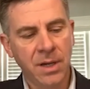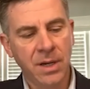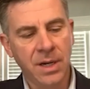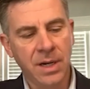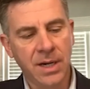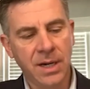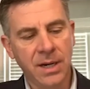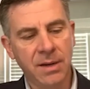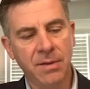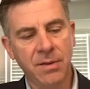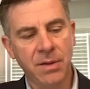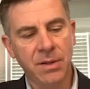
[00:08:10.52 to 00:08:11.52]

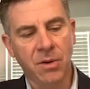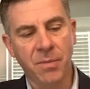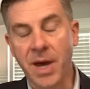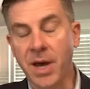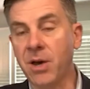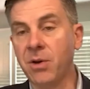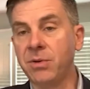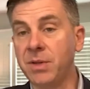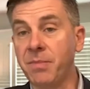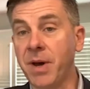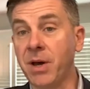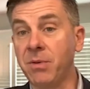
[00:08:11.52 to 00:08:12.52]
on my own,
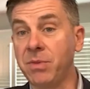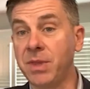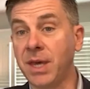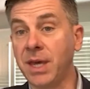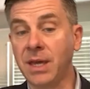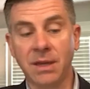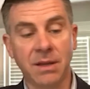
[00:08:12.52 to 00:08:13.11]
did my own thing